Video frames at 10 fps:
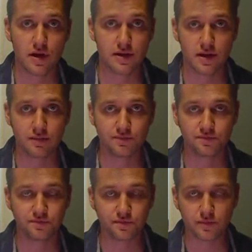creatine.
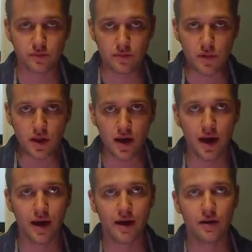
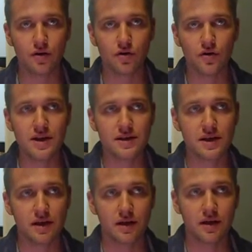And
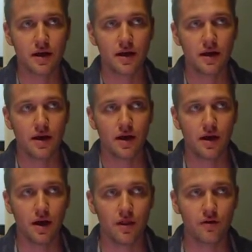creatine,
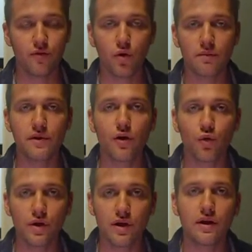the form that
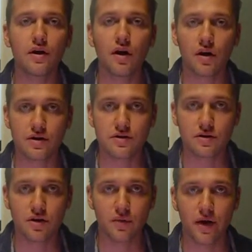we are
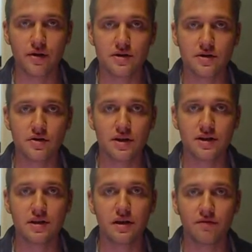concerned about is
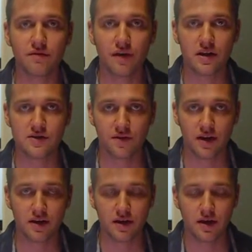creatine
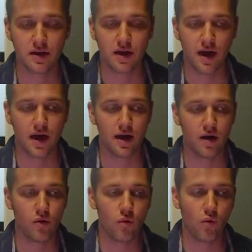phosphate.
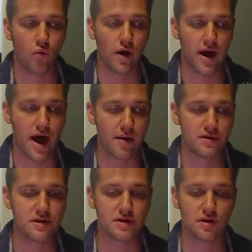And what
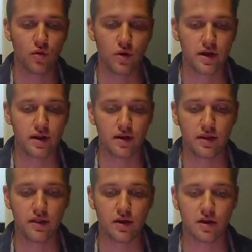happens is that
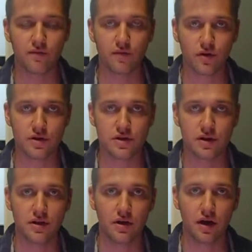when the
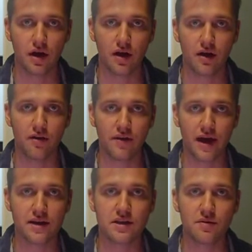conversion of
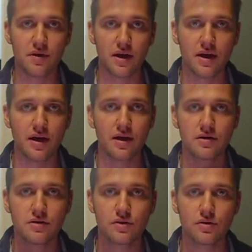ATP
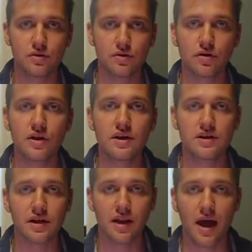into
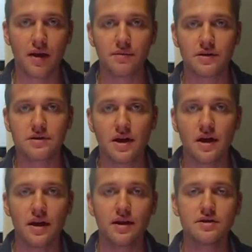creatine happens,
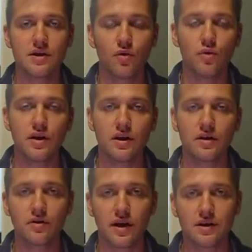is that we
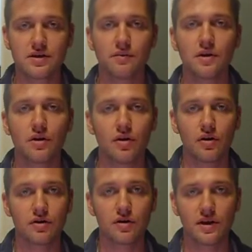create something
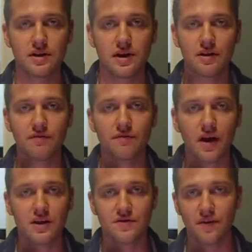called creatine
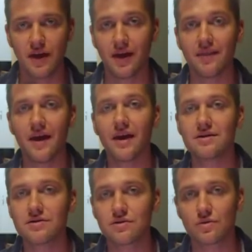phosphate, and that
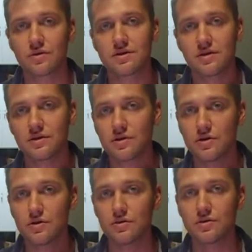is the source that is
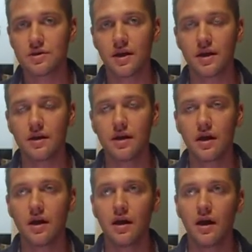used in
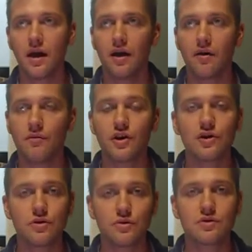the
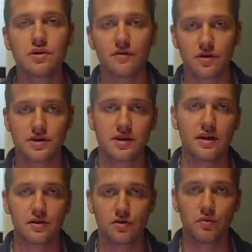use of our
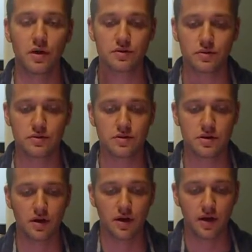skeletal muscles.
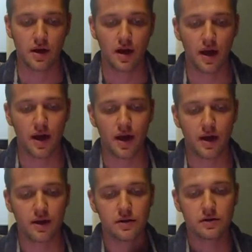
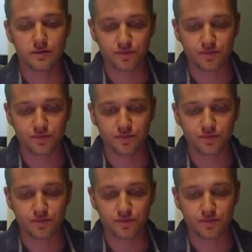And